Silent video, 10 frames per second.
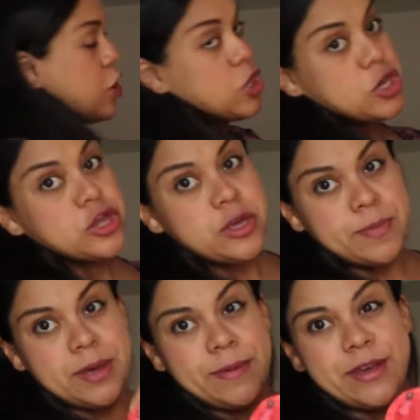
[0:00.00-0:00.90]
the
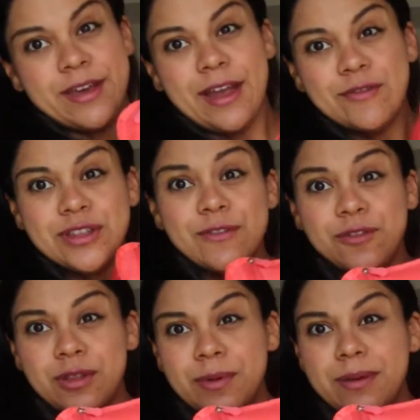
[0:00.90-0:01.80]
baby, everything for
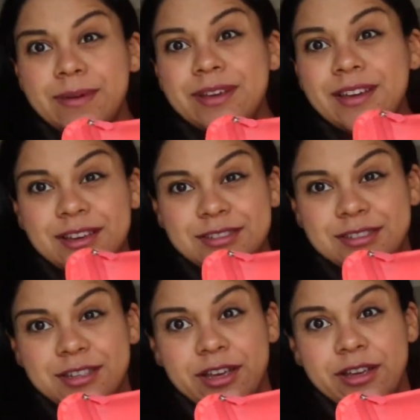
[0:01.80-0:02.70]
the baby is
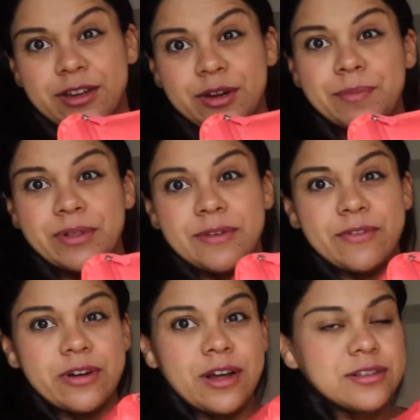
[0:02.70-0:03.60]
inside here, believe it
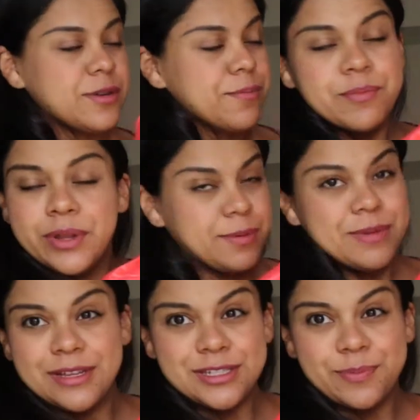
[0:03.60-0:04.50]
or not.
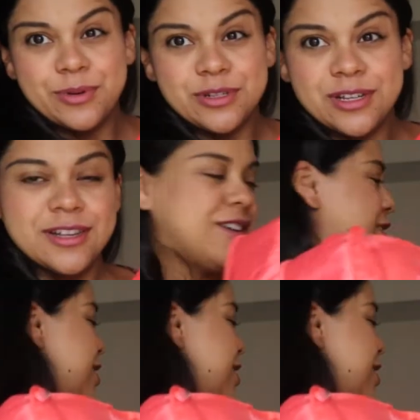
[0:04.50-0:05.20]
Minimalist Priscilla.